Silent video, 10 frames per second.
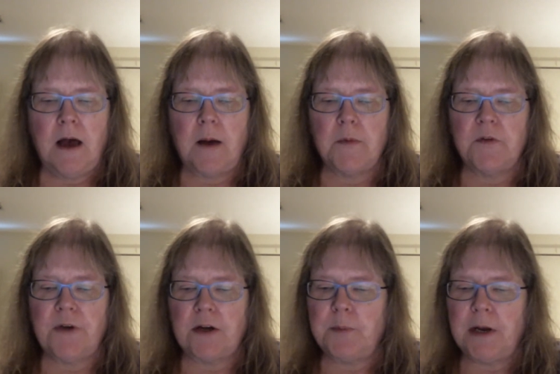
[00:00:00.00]
Um, the
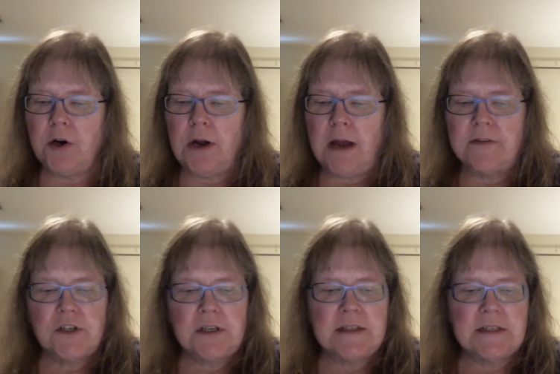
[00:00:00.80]
final paragraph
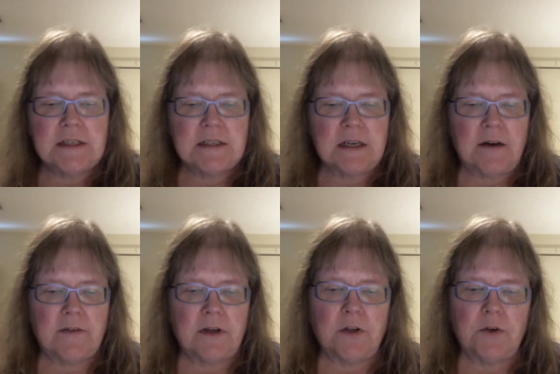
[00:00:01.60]
should consist of
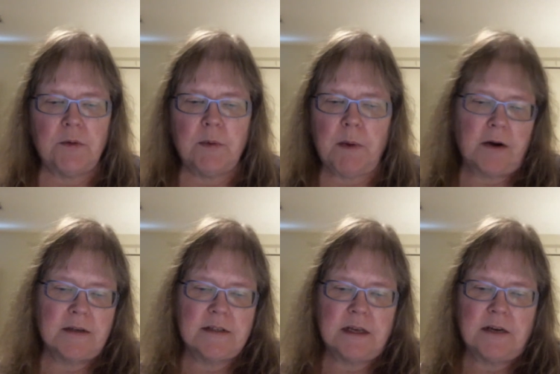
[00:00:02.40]
concluding
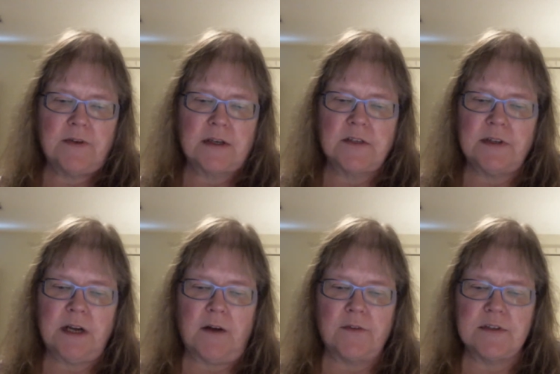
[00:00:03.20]
remarks that effectively
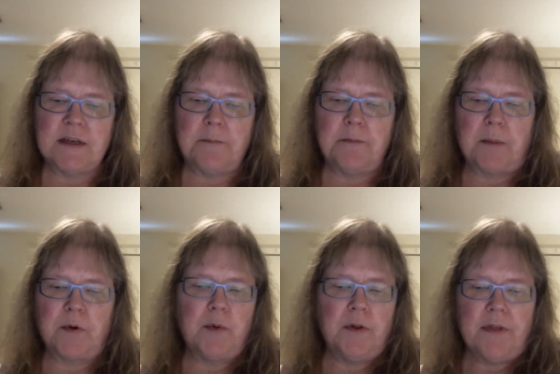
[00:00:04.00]
offer some
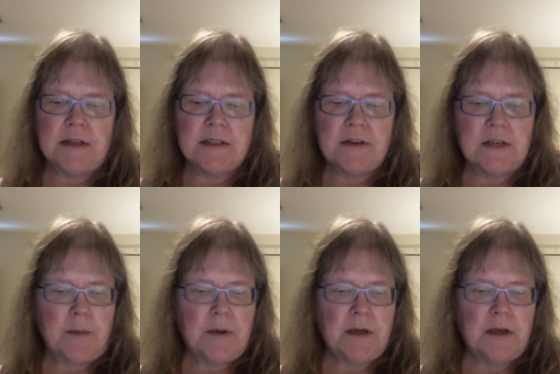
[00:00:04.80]
memorable thoughts on the
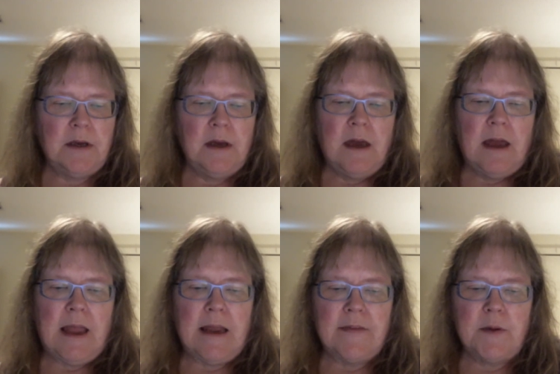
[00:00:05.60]
topic
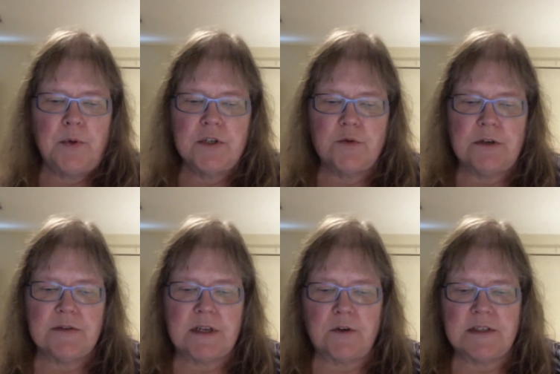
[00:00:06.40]
and that push
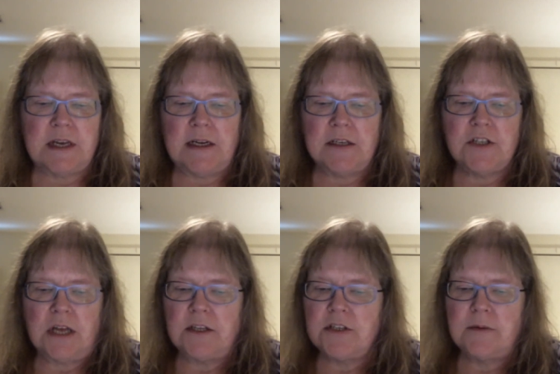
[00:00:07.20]
readers' understanding and
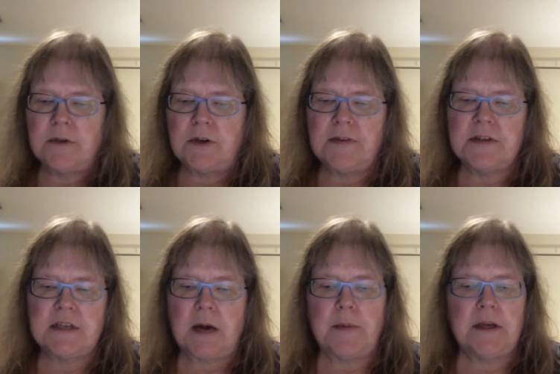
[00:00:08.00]
challenge them to look at this
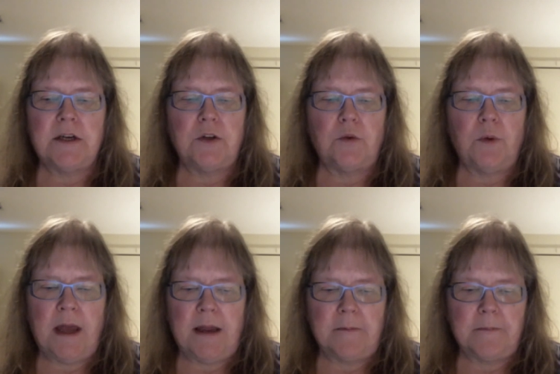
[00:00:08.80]
topic in a new
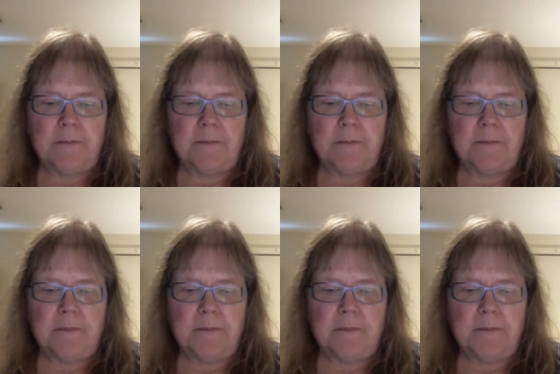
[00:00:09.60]
way.